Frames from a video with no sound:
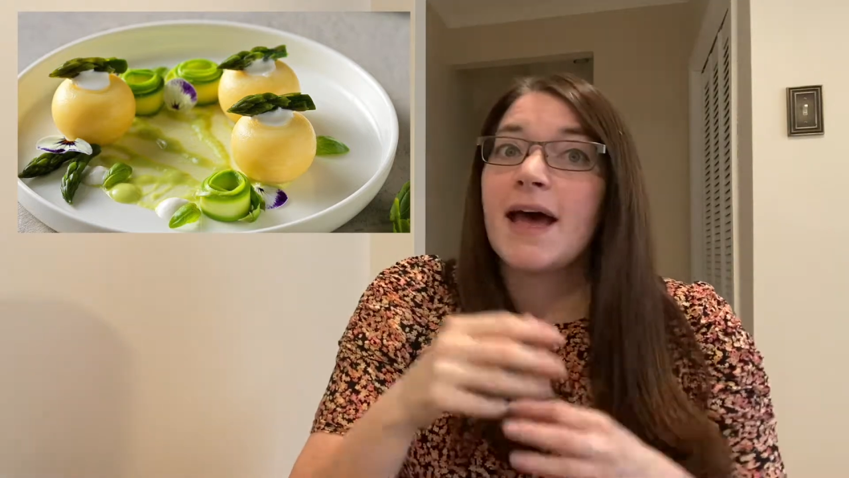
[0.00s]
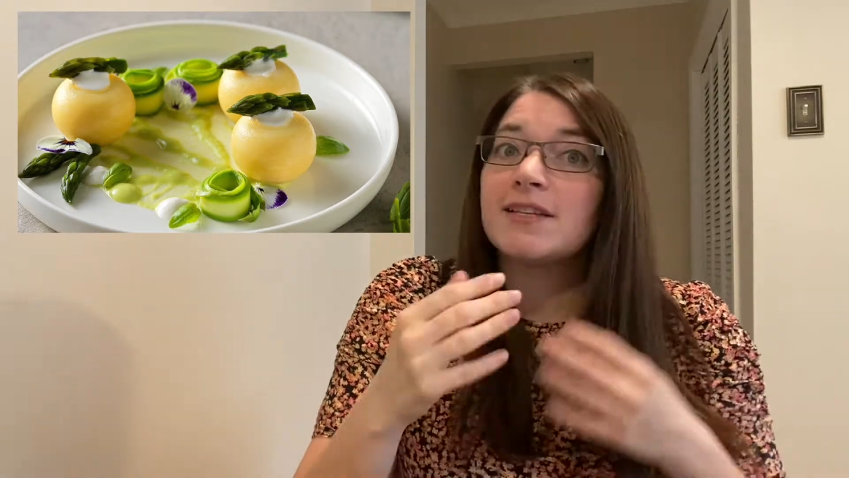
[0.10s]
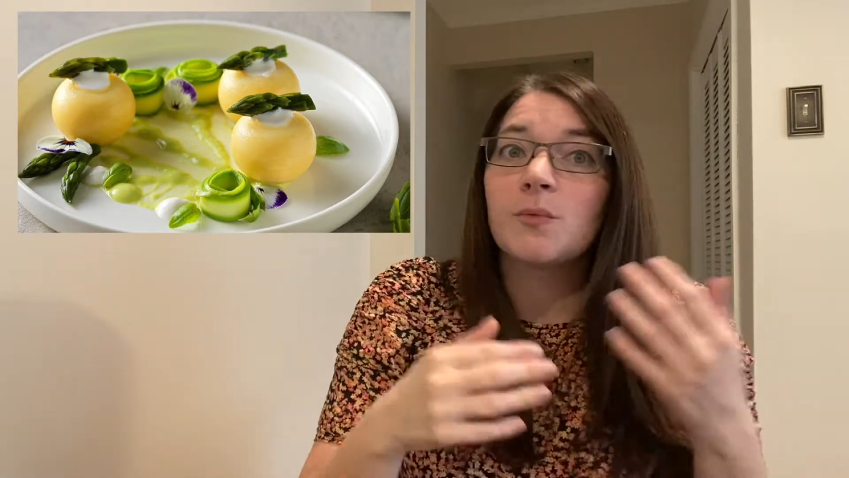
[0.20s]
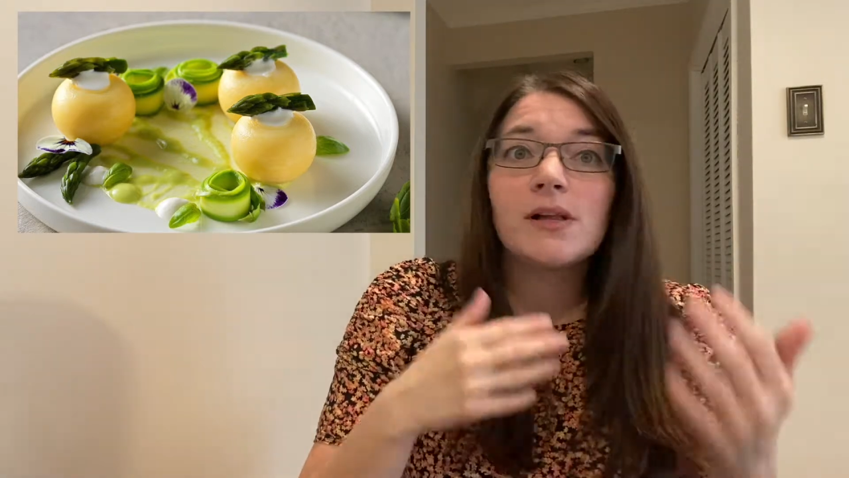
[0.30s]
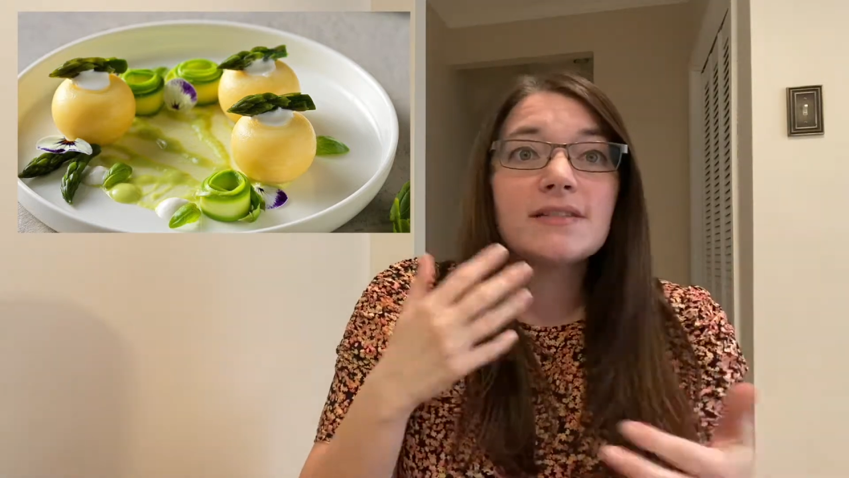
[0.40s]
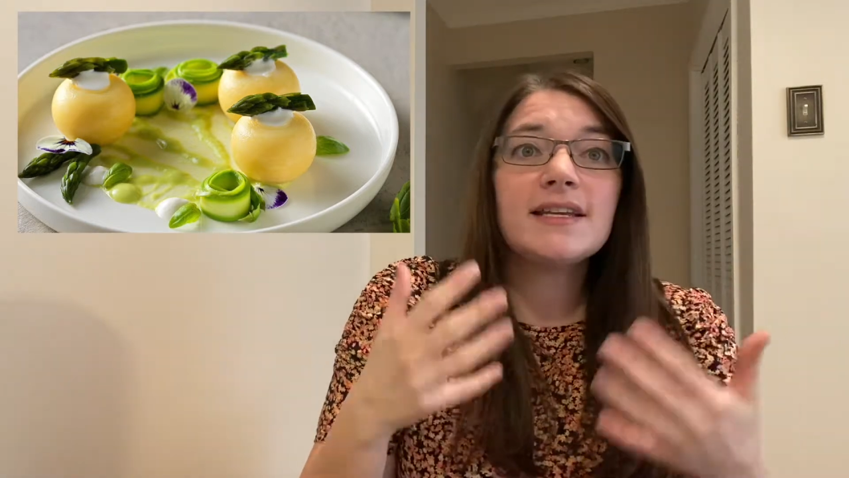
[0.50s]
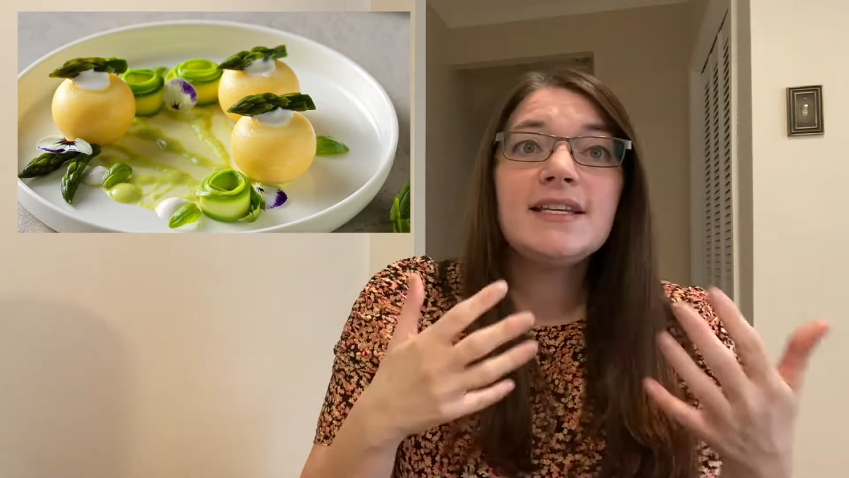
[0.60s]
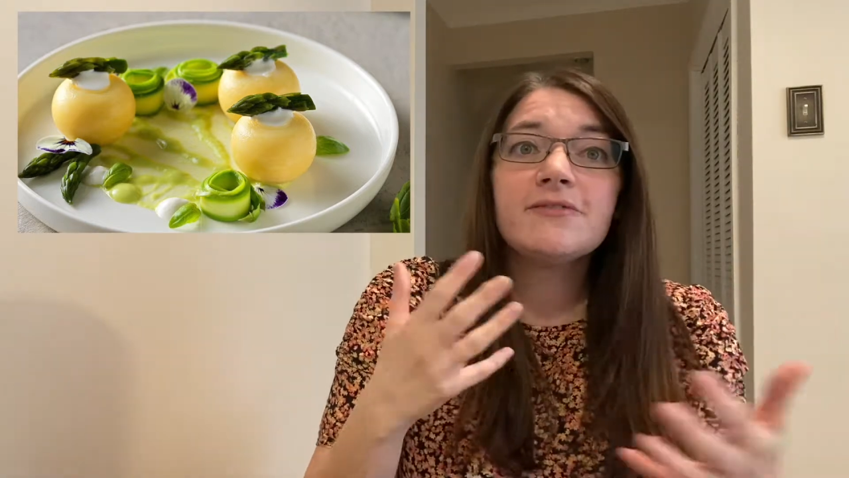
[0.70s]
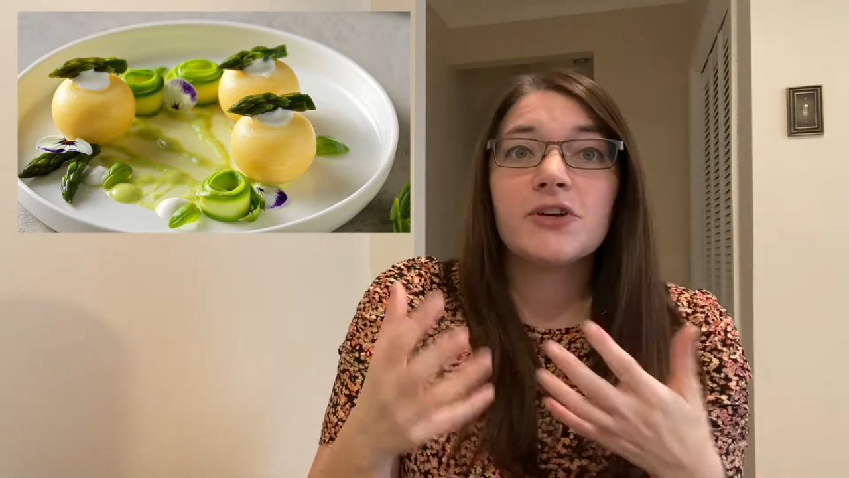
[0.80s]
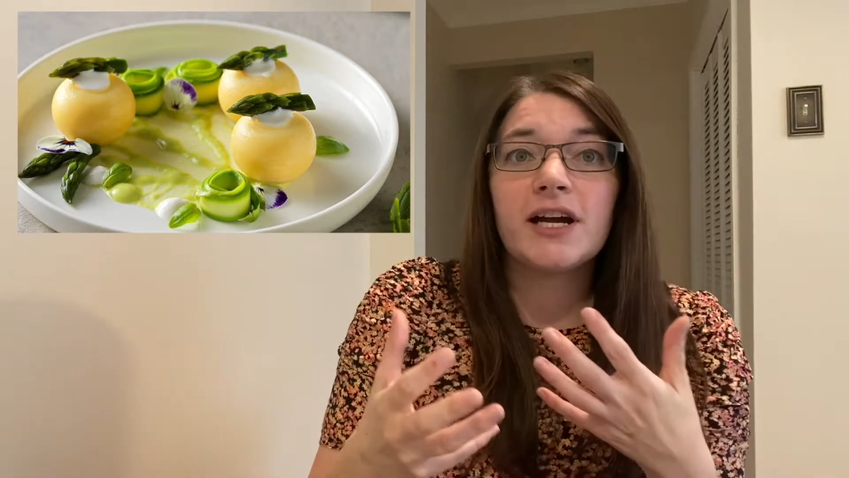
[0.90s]
as well as
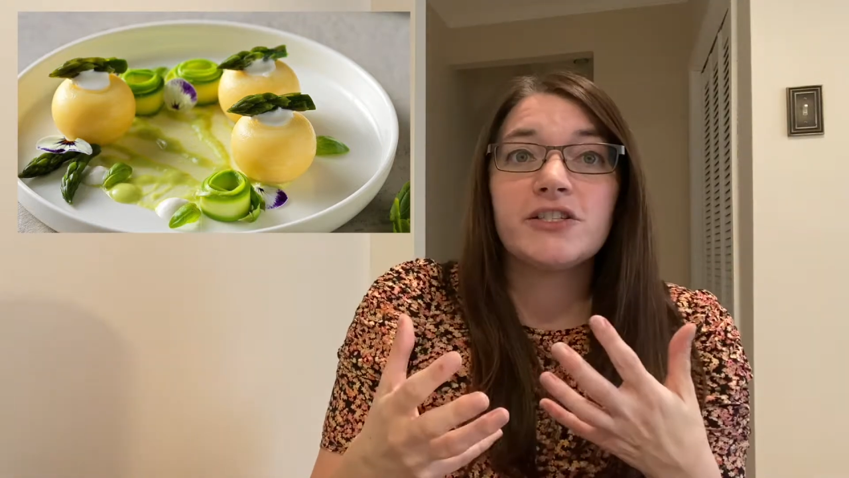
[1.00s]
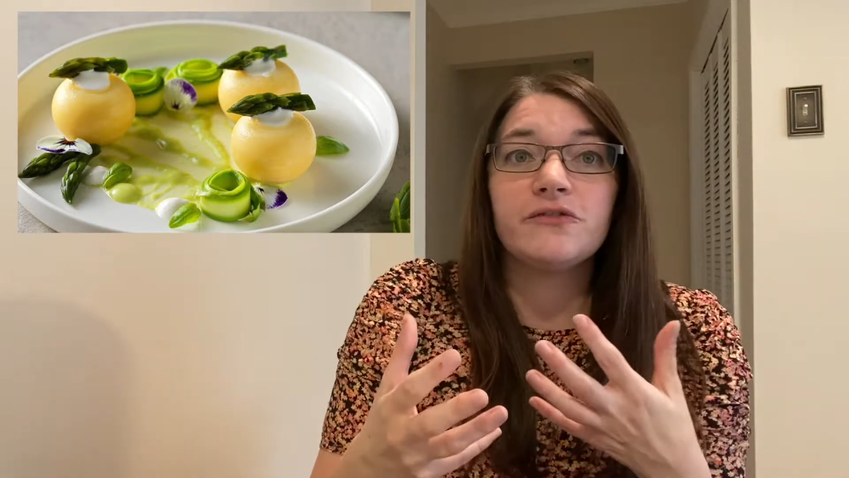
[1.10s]
any different kinds of